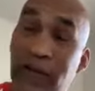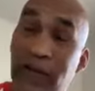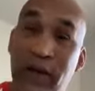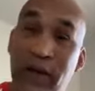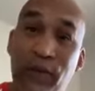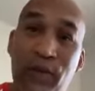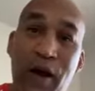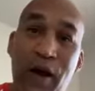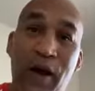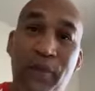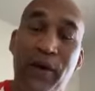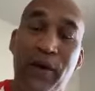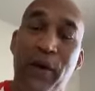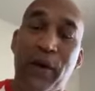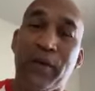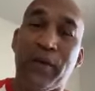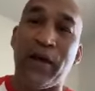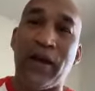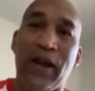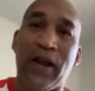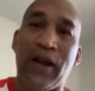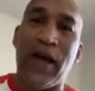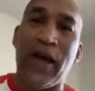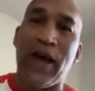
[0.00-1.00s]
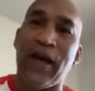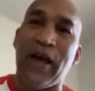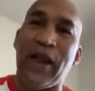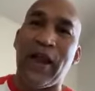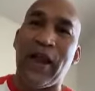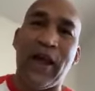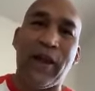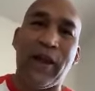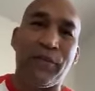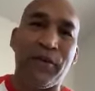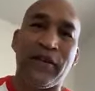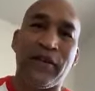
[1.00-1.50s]
Rockman. I mean, a lot
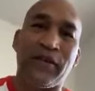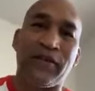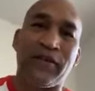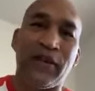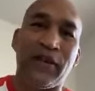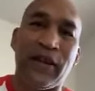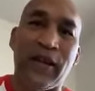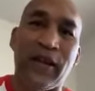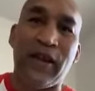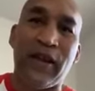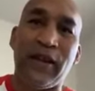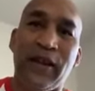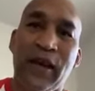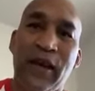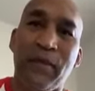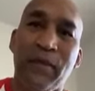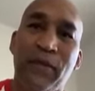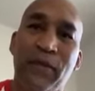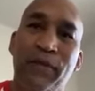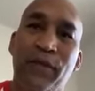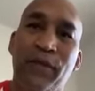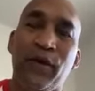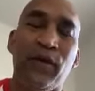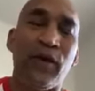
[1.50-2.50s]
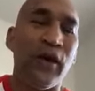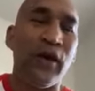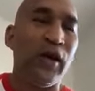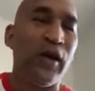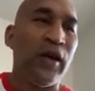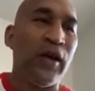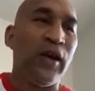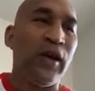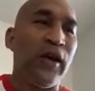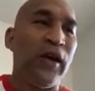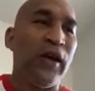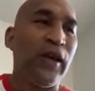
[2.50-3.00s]
of people, just to name a few,
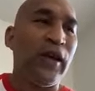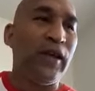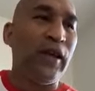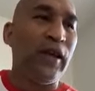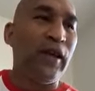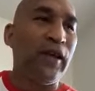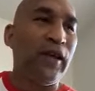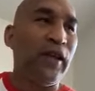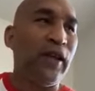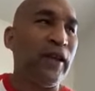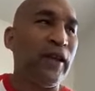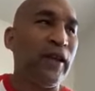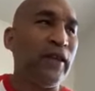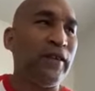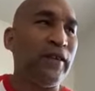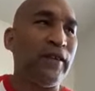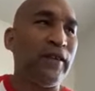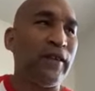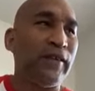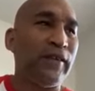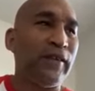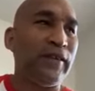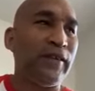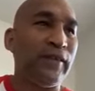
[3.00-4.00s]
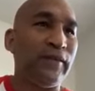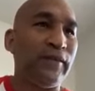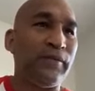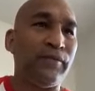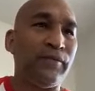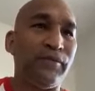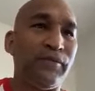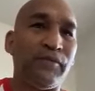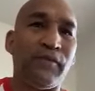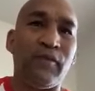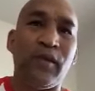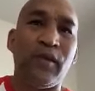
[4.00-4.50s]
and it's just.
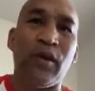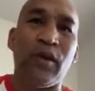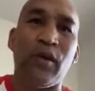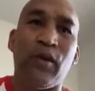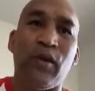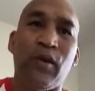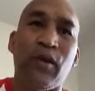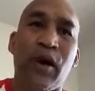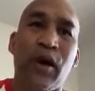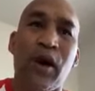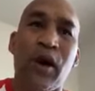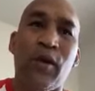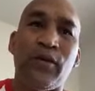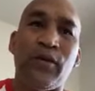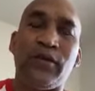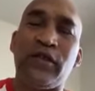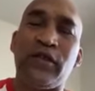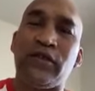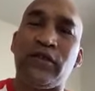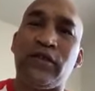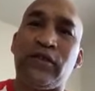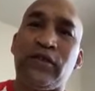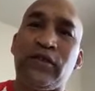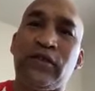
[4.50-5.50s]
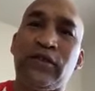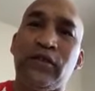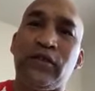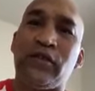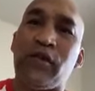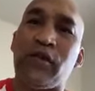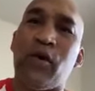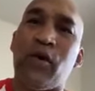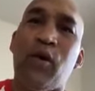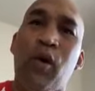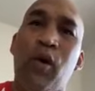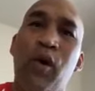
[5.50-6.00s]
You know, I was just
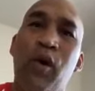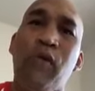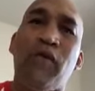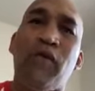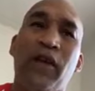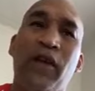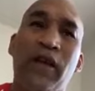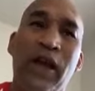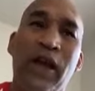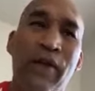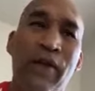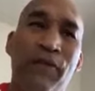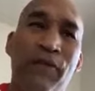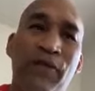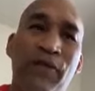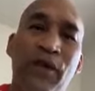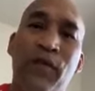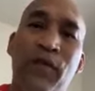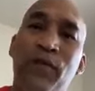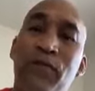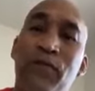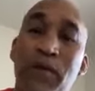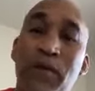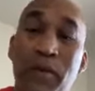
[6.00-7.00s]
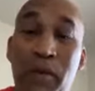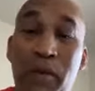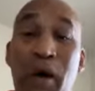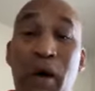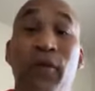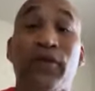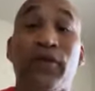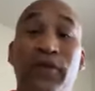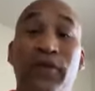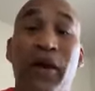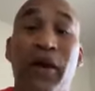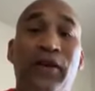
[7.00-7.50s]
so overconfident. Remember, I
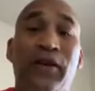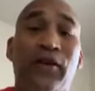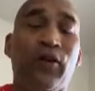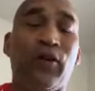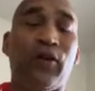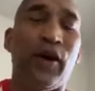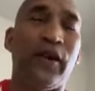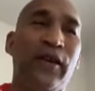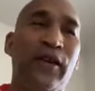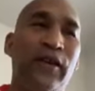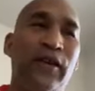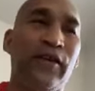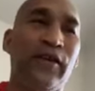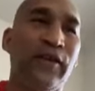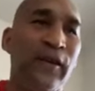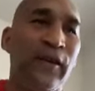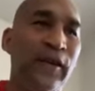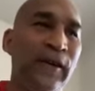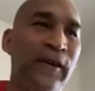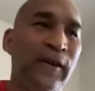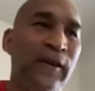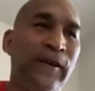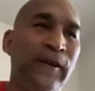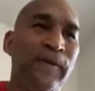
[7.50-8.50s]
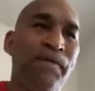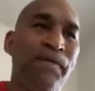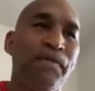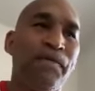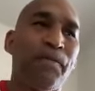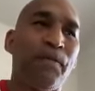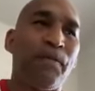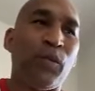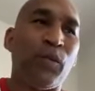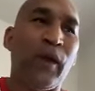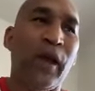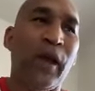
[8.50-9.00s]
was in my 20s,
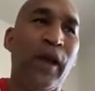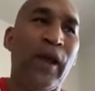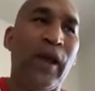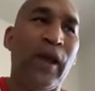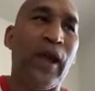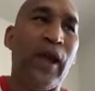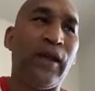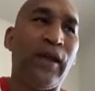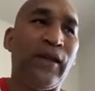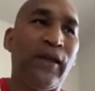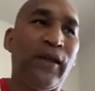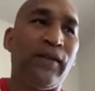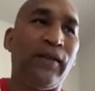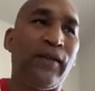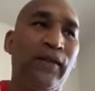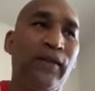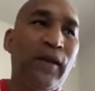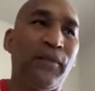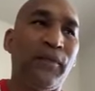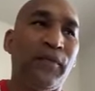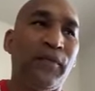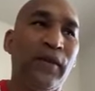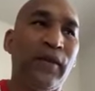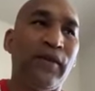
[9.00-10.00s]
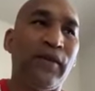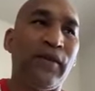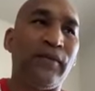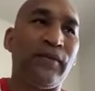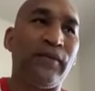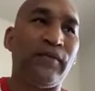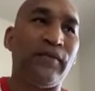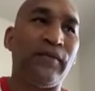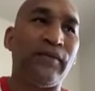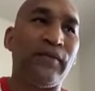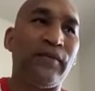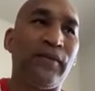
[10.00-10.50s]
and I did something
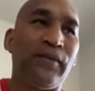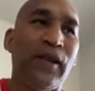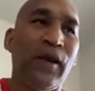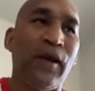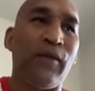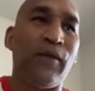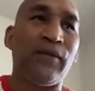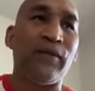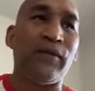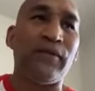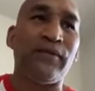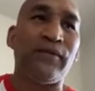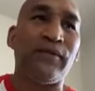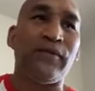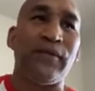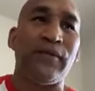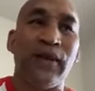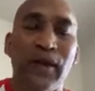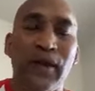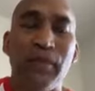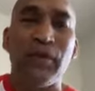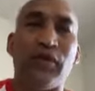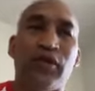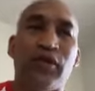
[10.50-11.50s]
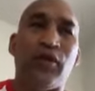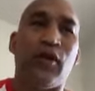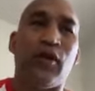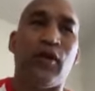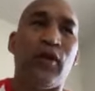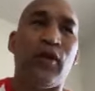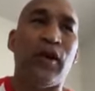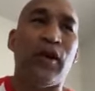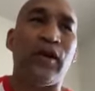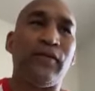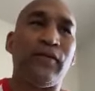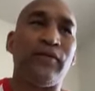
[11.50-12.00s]
that was
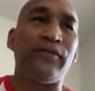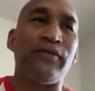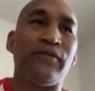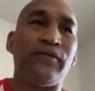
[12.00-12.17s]
immature, and